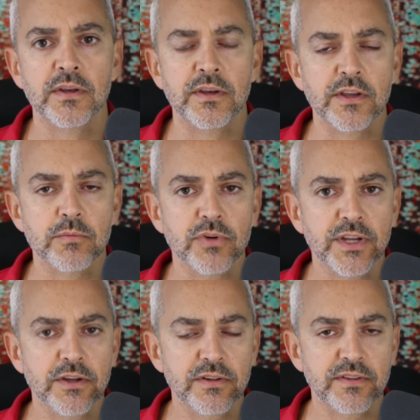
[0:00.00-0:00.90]
Now you can
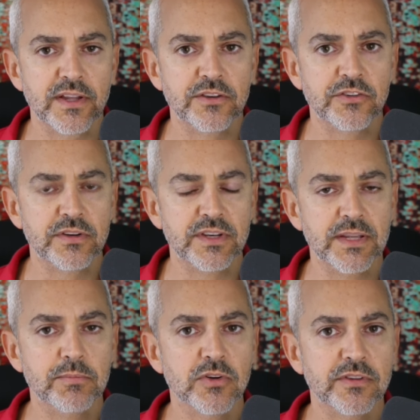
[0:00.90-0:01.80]
bring your attention
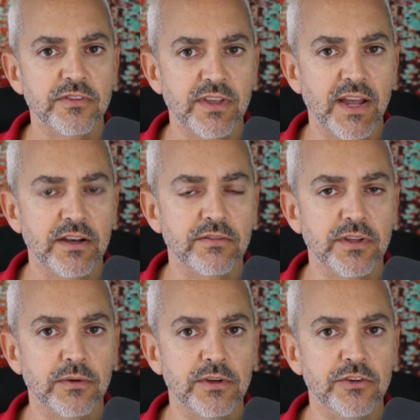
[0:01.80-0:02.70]
deeper inside of
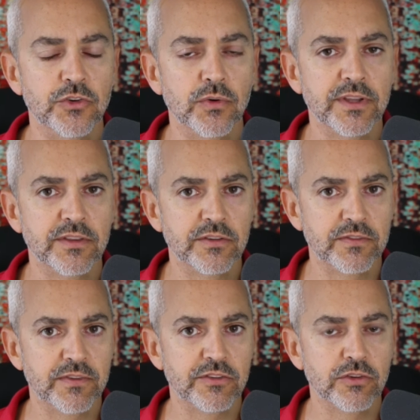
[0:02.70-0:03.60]
you, enjoying this
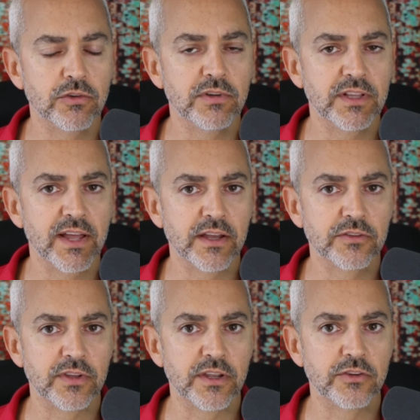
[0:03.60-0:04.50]
physical
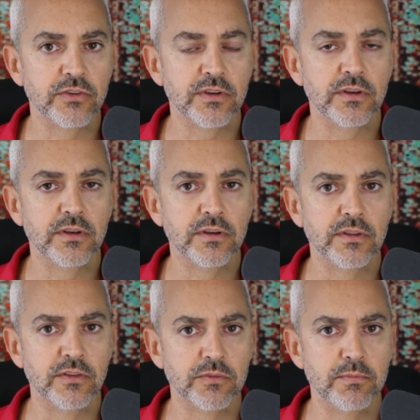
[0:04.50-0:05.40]
relaxation
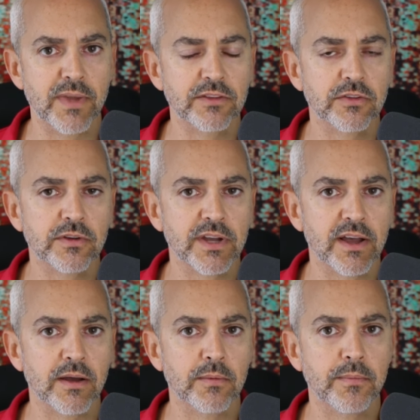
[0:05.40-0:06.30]
and this mental
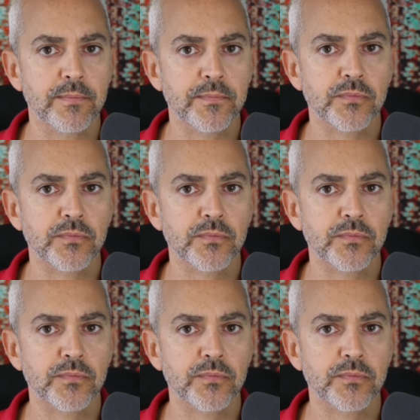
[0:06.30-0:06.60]
calm.